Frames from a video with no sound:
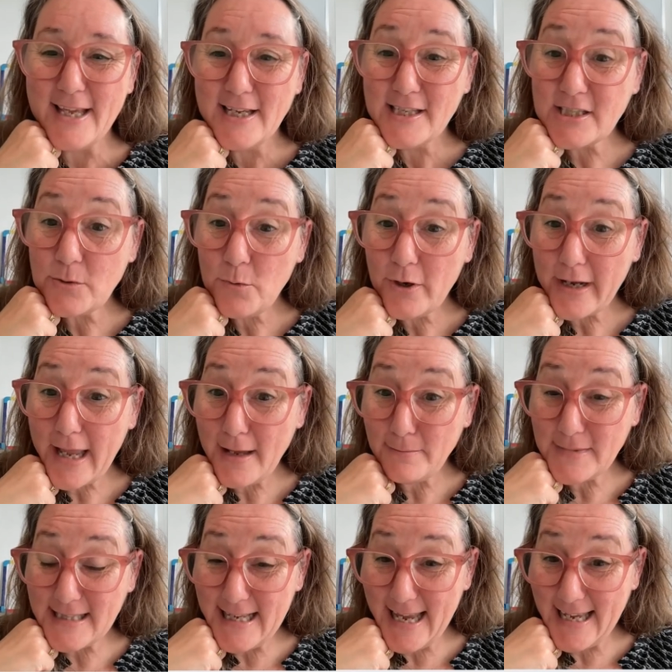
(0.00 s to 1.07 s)
So what
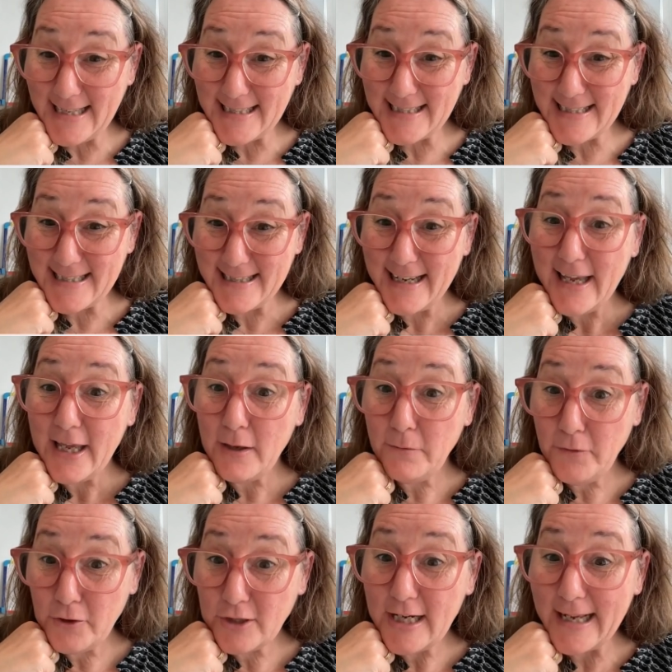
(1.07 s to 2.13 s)
comes next? If
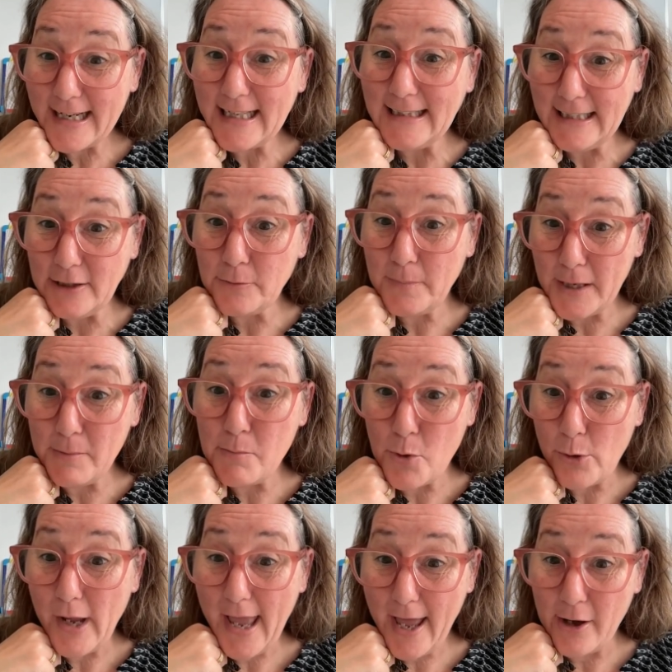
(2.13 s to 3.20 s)
you'd like a little bit
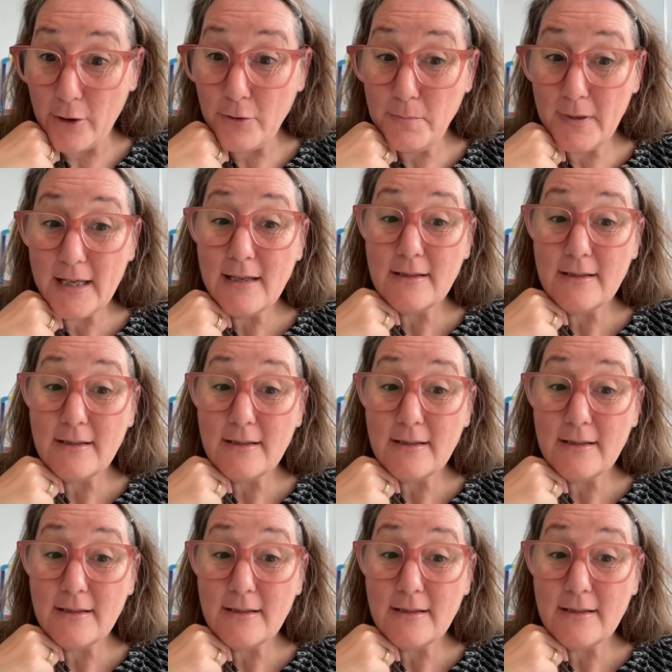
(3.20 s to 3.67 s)
more help,